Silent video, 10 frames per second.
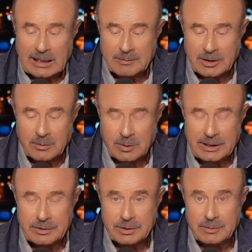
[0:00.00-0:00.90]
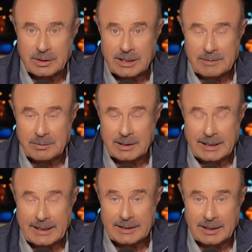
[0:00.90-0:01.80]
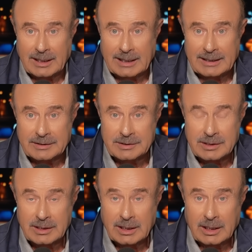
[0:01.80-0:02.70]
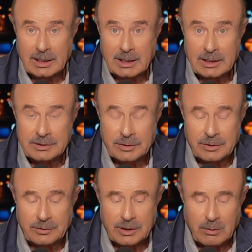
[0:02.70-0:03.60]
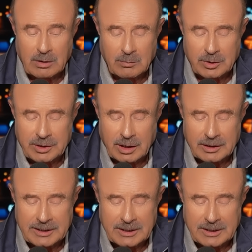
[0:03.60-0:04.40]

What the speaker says: I'm going to read you a couple of headlines so you'll know what we're talking